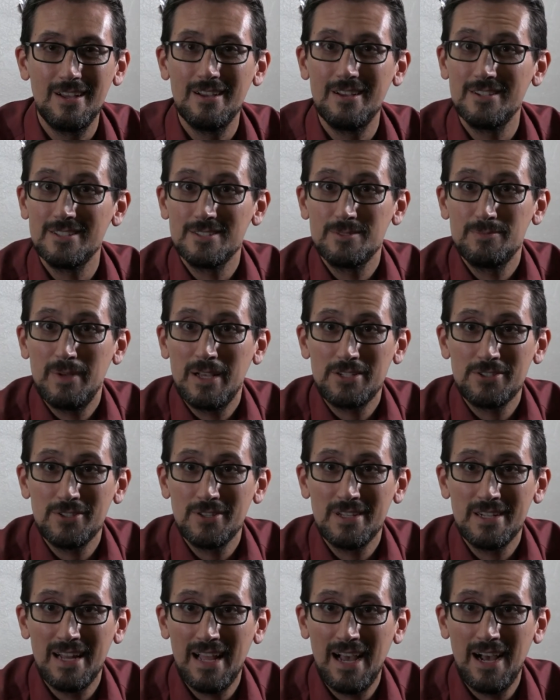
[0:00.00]

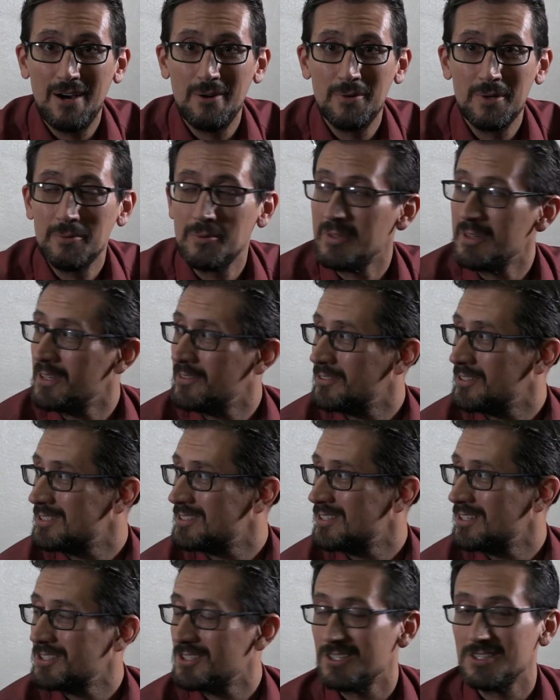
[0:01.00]
especially now when we live in
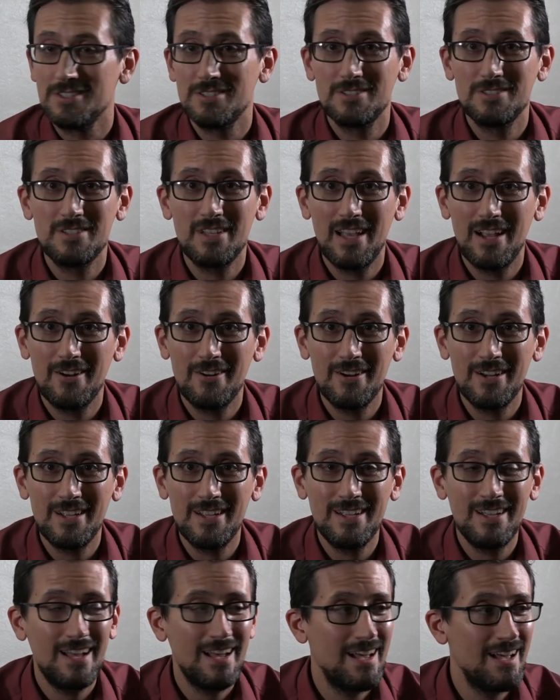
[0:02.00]
such a
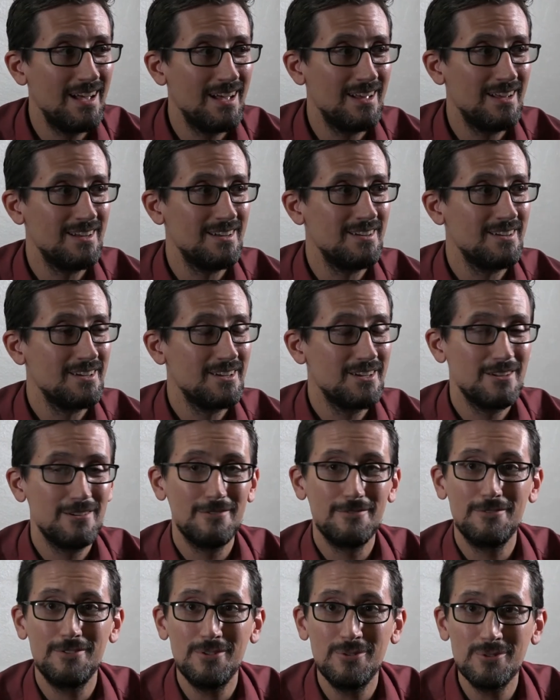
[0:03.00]
scary and
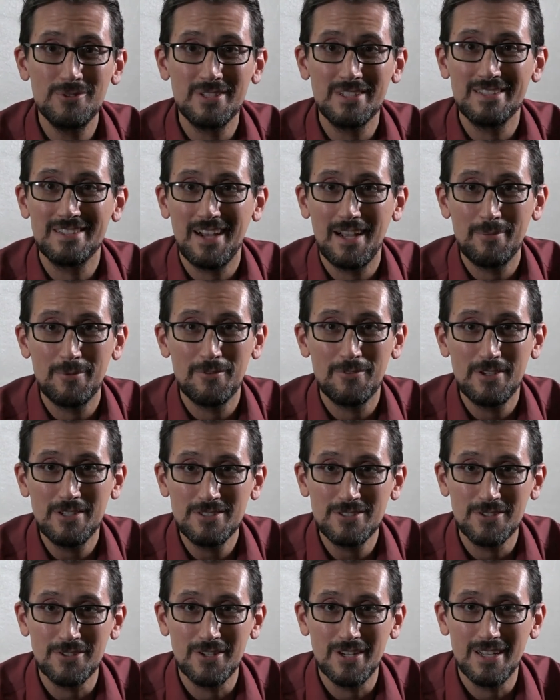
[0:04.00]
confusing time of
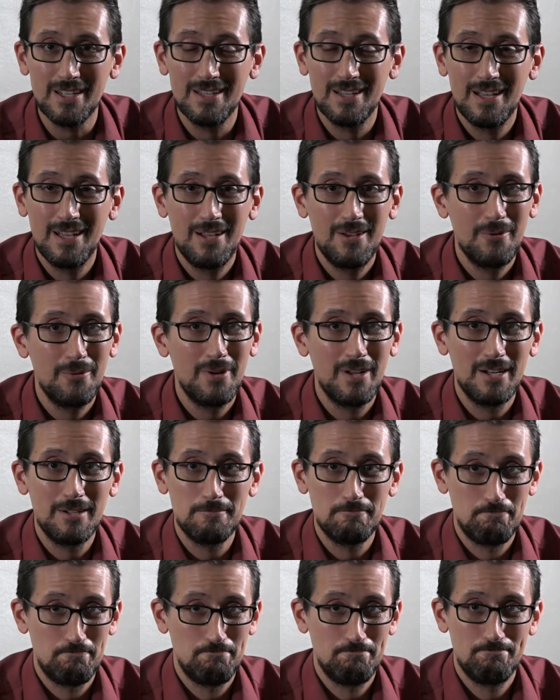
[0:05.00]
history,
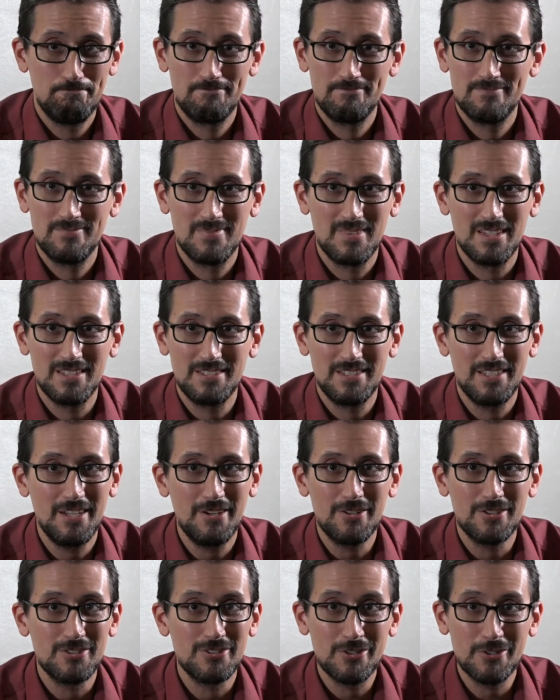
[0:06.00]
when this
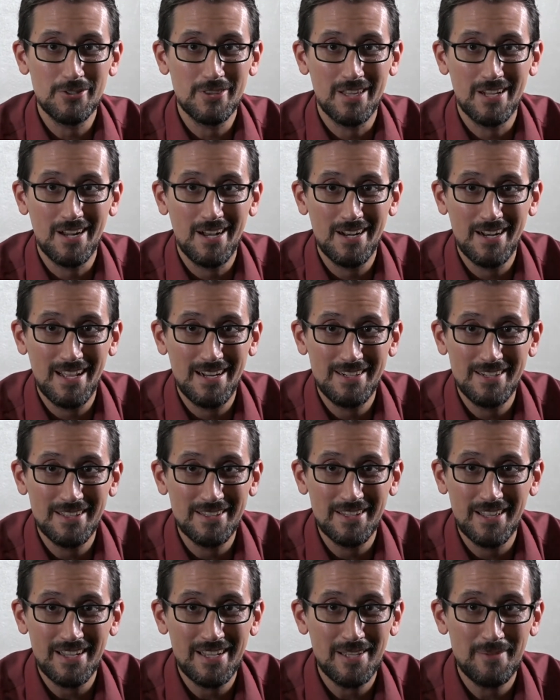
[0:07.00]
year is certainly not ending
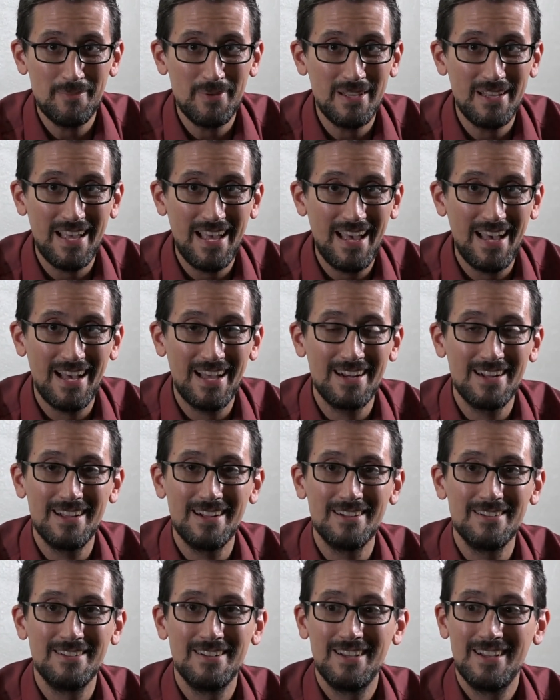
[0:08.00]
like it began,
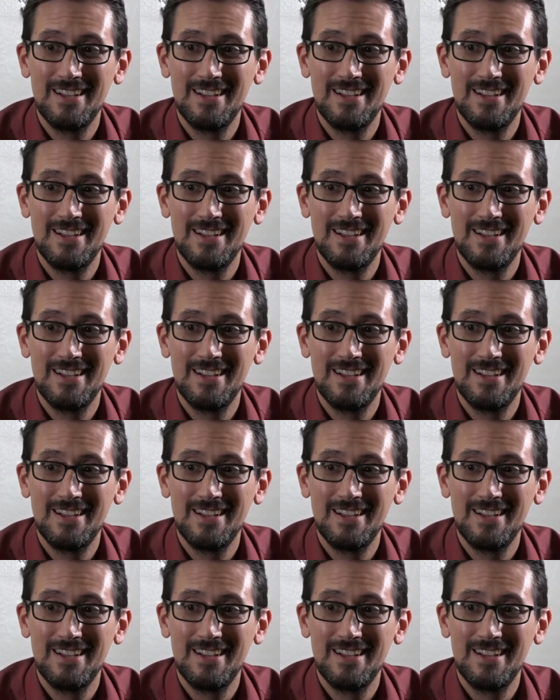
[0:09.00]
and